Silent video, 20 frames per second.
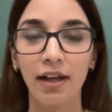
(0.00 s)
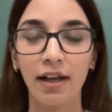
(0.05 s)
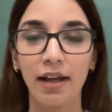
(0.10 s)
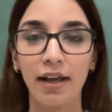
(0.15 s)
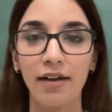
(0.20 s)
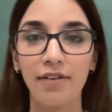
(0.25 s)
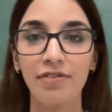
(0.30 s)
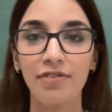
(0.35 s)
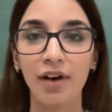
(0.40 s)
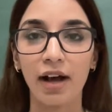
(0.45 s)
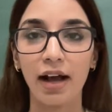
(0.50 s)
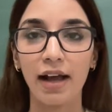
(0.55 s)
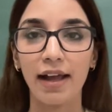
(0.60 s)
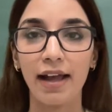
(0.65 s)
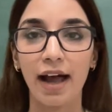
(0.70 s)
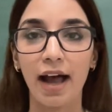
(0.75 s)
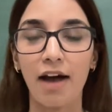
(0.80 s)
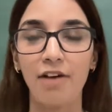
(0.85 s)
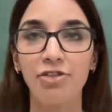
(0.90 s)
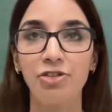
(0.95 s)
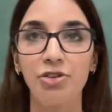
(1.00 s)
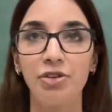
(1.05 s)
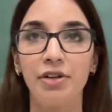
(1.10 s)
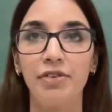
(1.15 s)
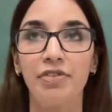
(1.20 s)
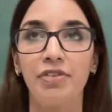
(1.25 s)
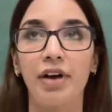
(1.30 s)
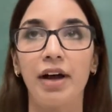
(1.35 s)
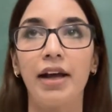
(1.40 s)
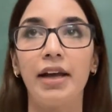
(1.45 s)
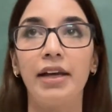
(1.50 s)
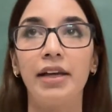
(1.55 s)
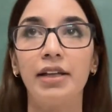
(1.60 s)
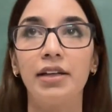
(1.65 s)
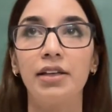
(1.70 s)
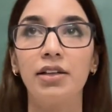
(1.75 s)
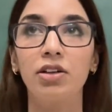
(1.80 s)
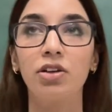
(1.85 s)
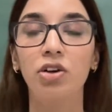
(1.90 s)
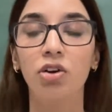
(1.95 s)
If I have to
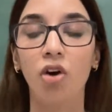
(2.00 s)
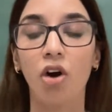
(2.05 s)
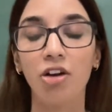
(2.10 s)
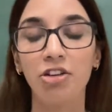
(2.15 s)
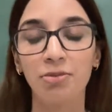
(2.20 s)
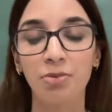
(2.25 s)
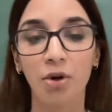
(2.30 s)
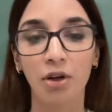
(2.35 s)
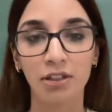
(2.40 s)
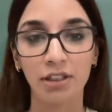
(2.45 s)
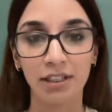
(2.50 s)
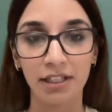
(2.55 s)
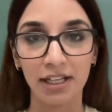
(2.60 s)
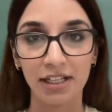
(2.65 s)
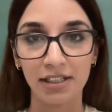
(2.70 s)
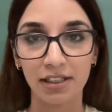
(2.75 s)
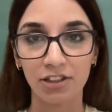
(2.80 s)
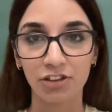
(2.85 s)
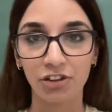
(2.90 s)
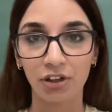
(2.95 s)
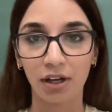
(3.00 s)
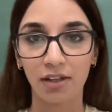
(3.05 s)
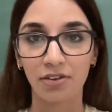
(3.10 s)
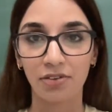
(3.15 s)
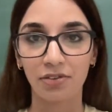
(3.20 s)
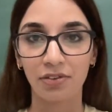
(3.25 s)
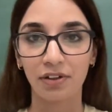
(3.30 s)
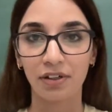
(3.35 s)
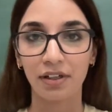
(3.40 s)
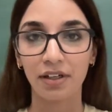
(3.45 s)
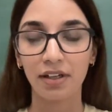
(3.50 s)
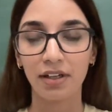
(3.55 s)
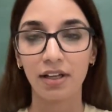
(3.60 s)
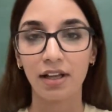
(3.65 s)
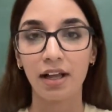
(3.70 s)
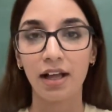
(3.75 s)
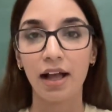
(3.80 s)
define cross border data transfer,